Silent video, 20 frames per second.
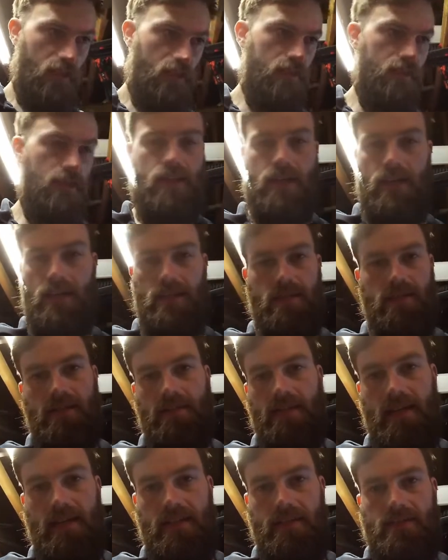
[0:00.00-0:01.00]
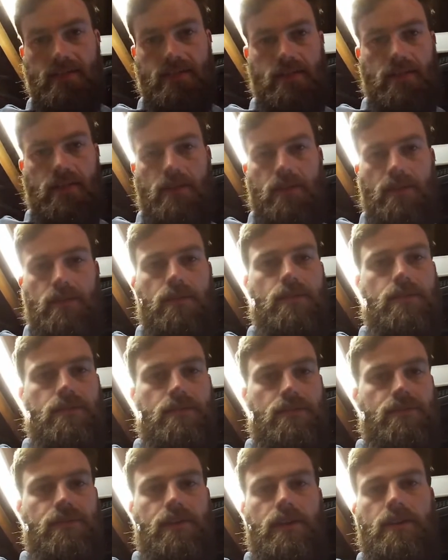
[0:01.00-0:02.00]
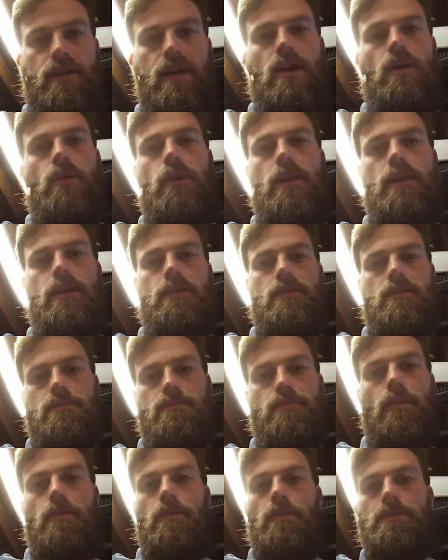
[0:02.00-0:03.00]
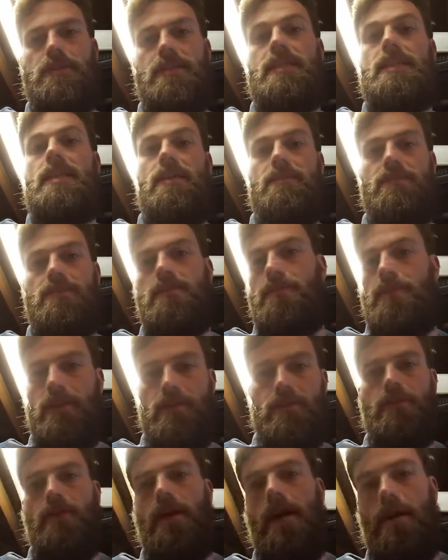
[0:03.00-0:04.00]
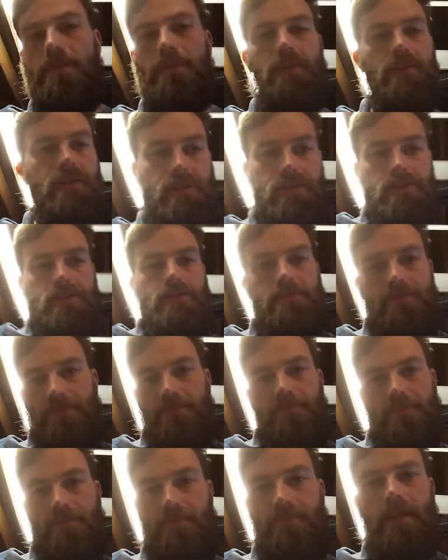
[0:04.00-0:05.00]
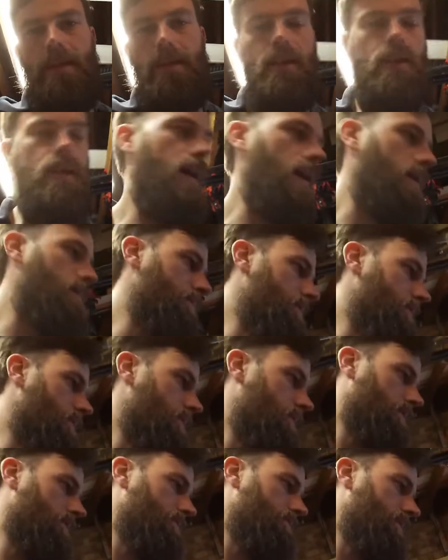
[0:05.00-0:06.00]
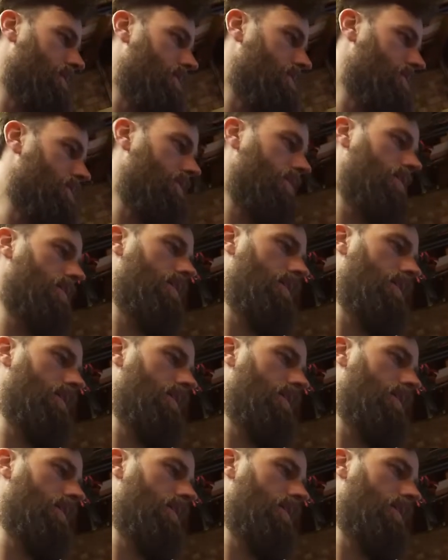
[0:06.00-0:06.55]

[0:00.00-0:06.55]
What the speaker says: the easier it is to figure out when problems inevitably do happen, because they're going to happen, let's face it.